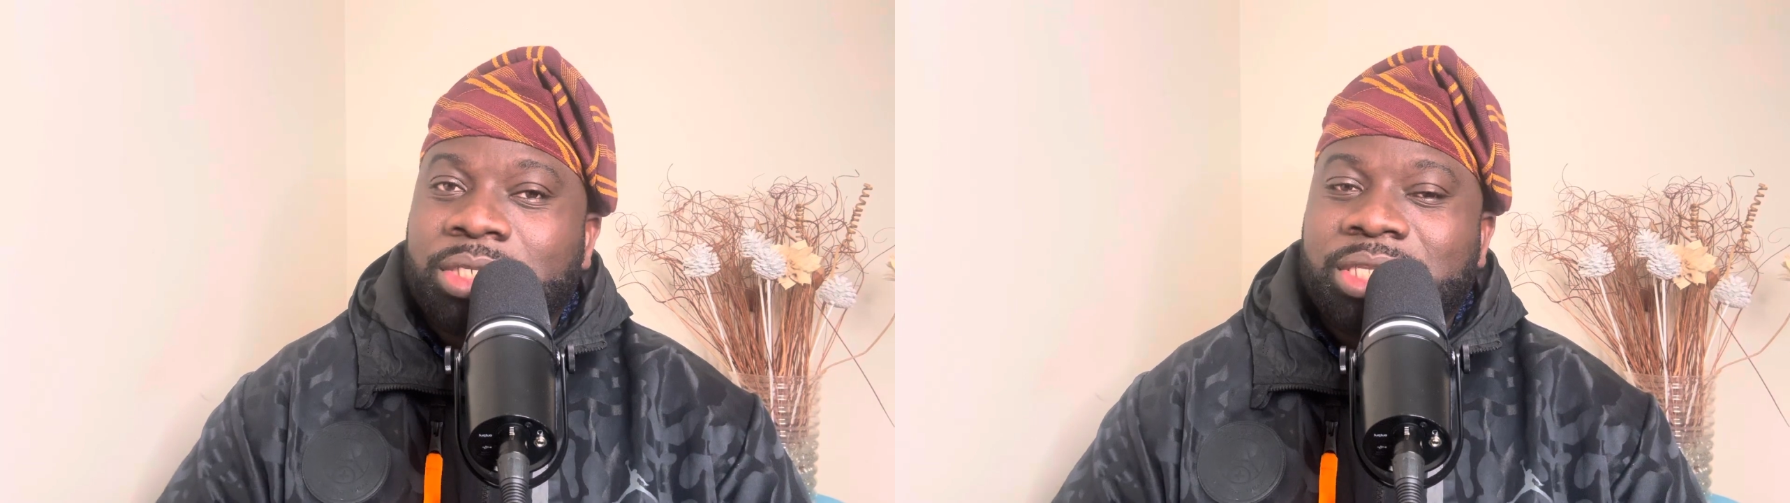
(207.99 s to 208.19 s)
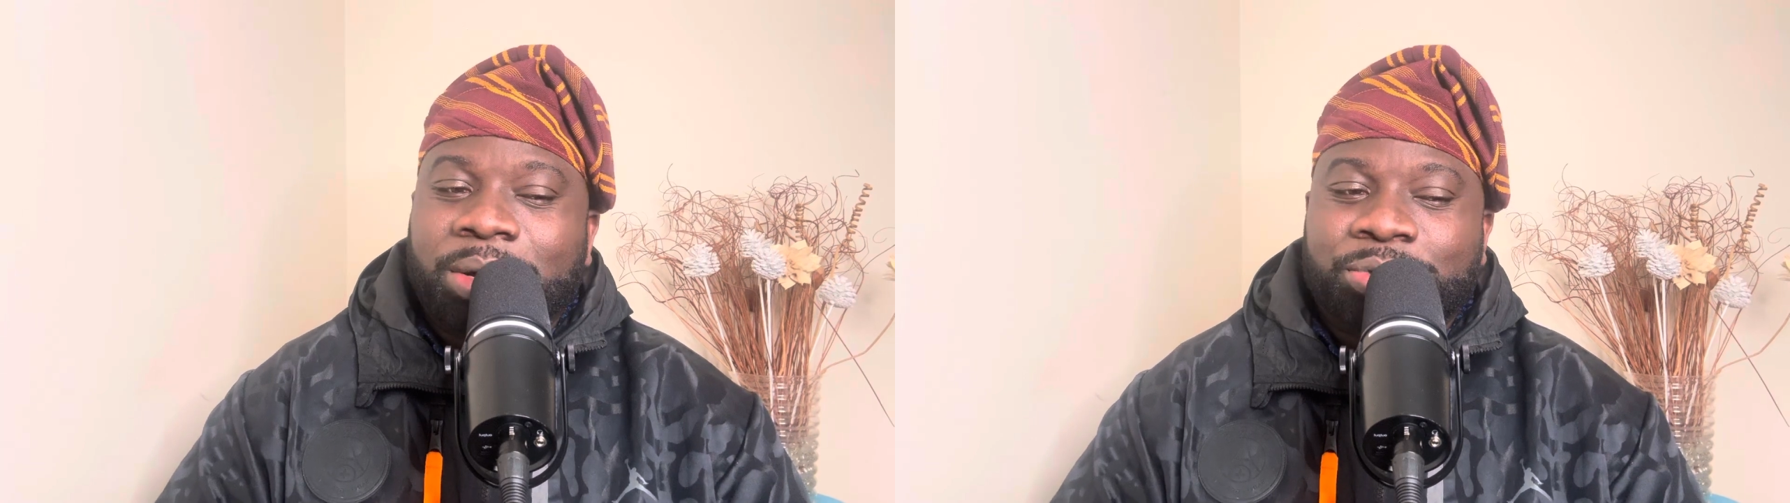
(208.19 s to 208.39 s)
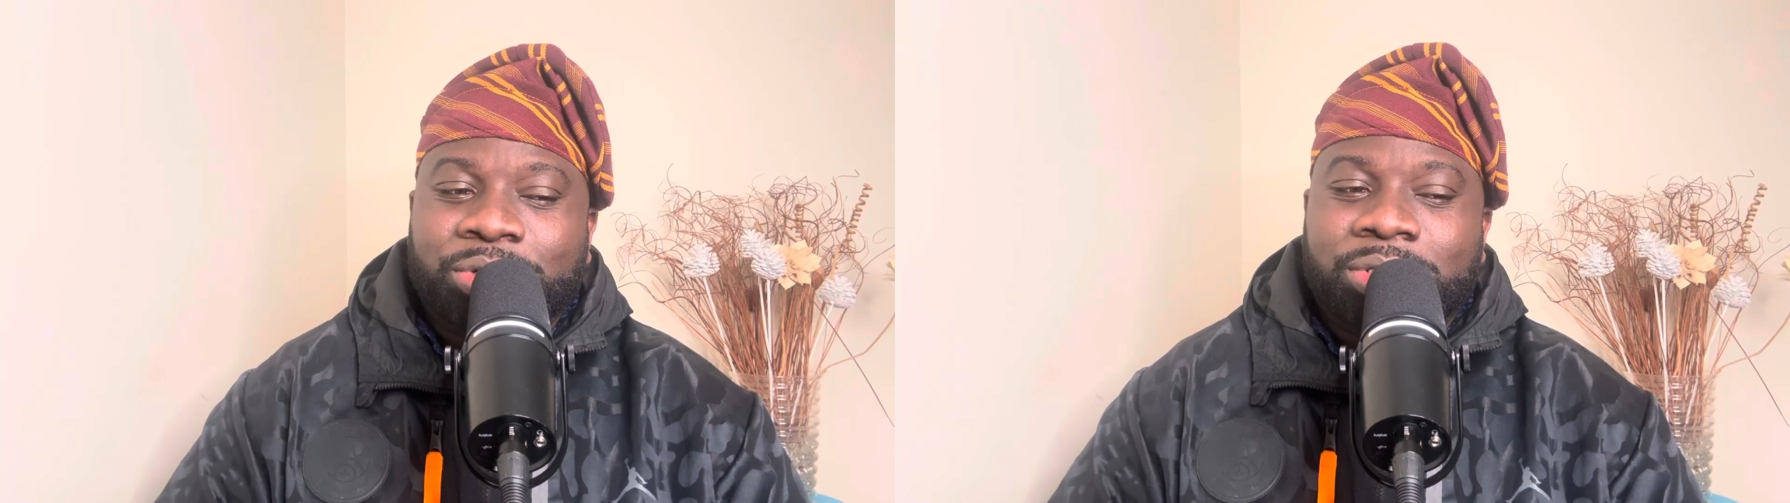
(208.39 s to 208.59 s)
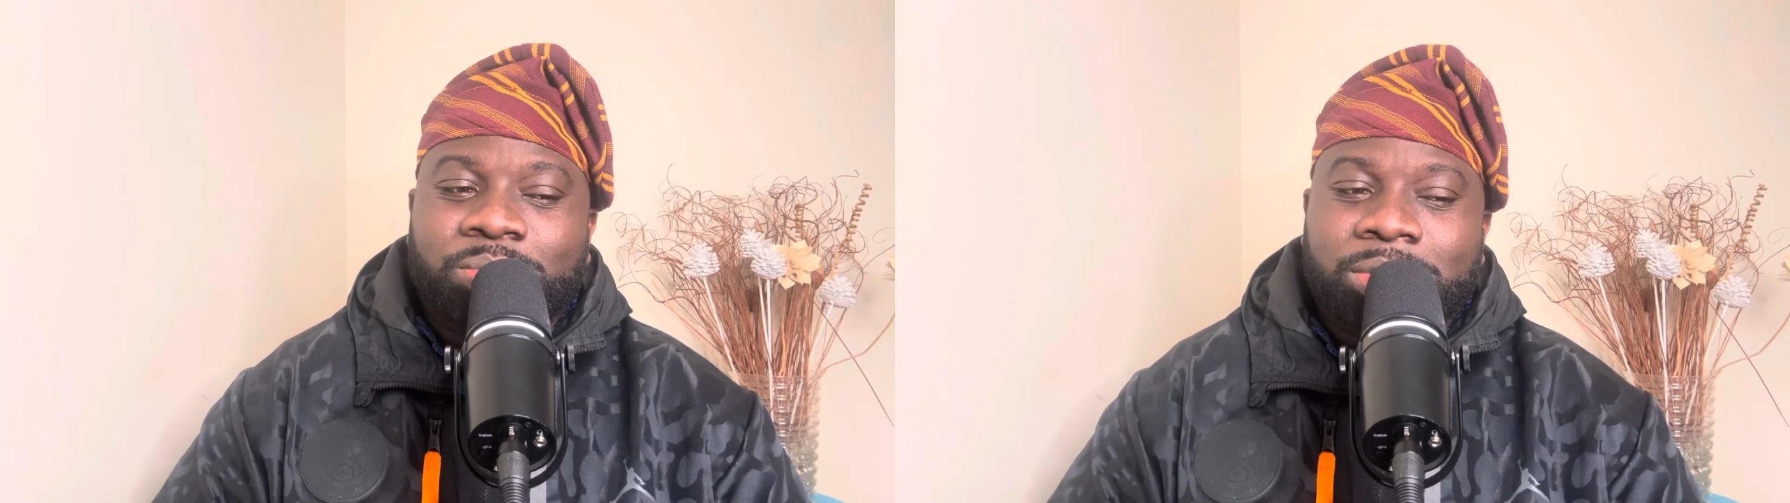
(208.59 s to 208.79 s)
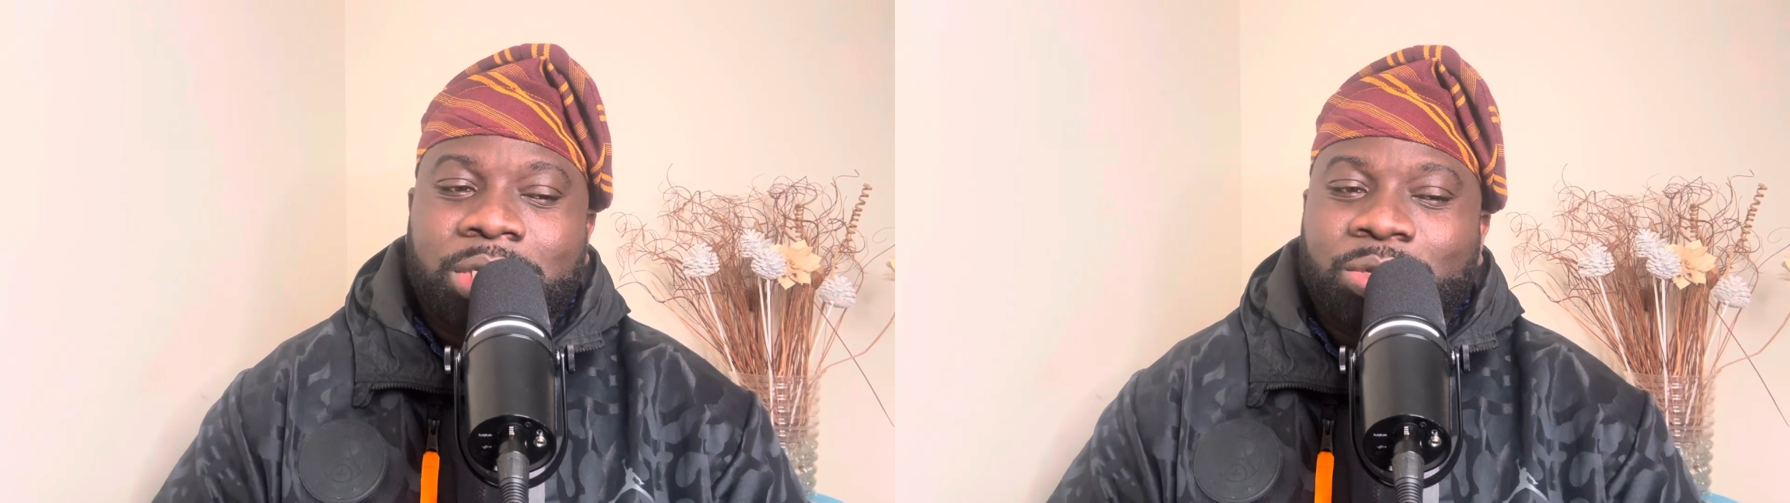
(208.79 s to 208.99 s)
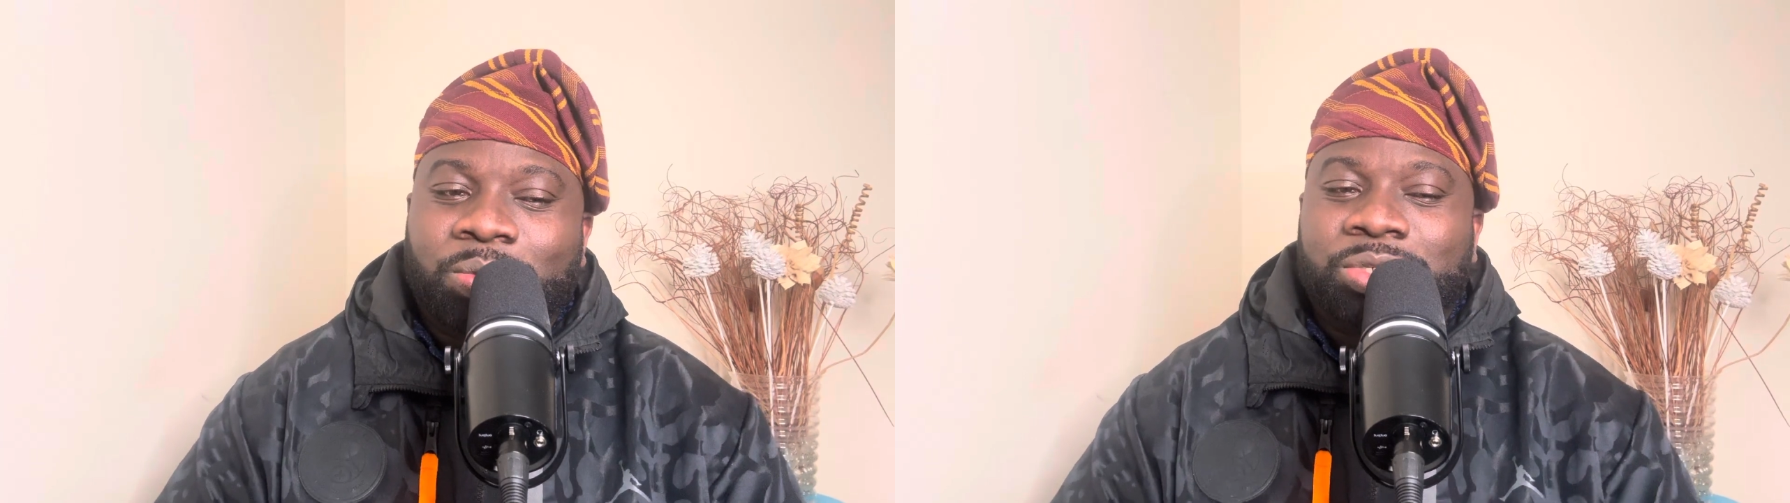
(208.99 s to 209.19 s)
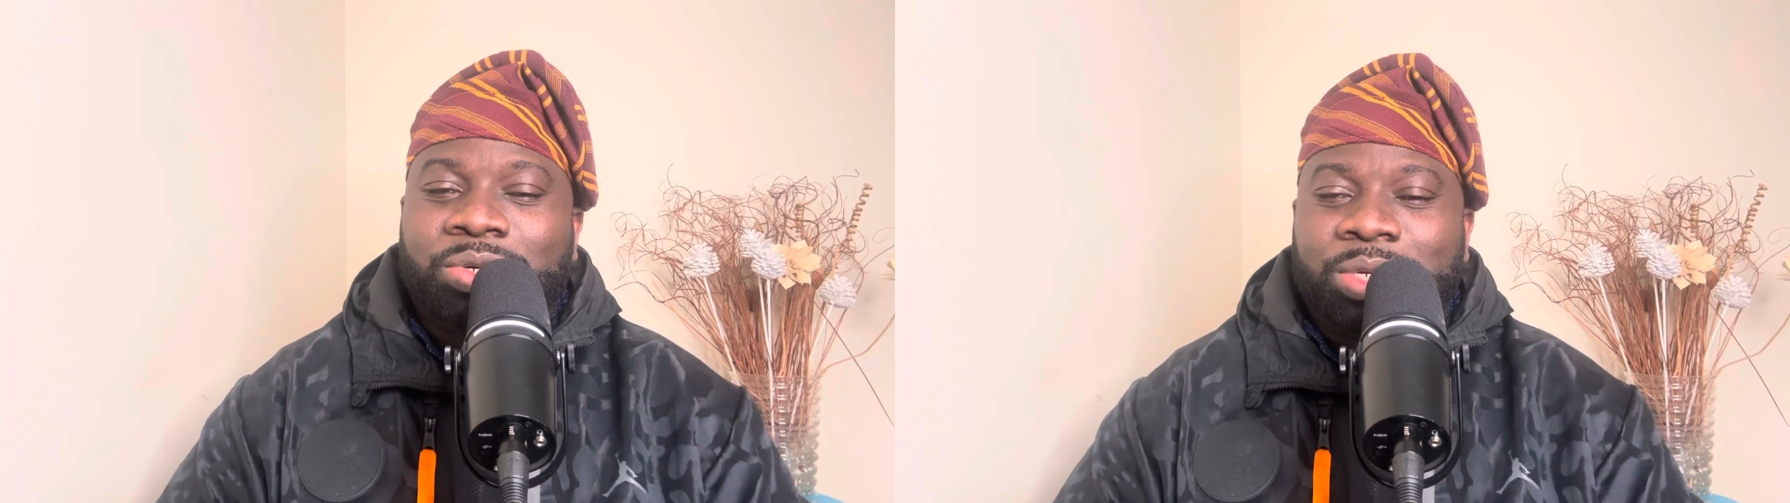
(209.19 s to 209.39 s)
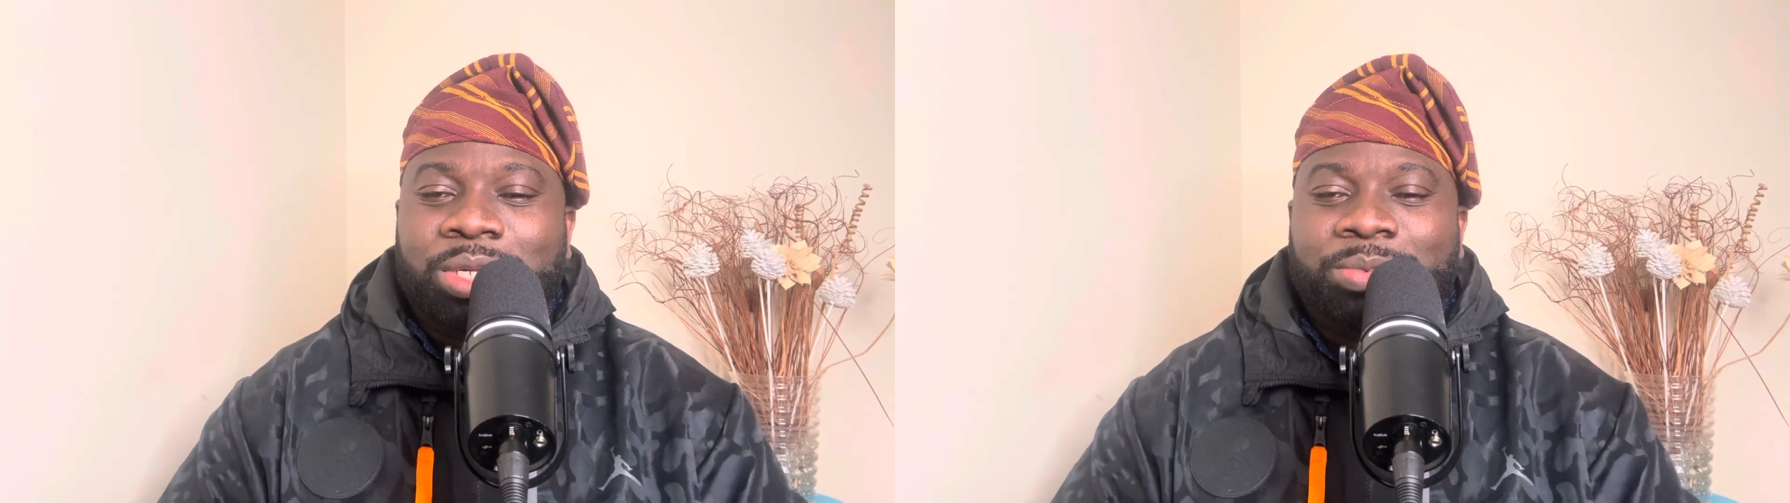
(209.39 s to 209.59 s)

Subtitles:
snapshot which I thought was going in,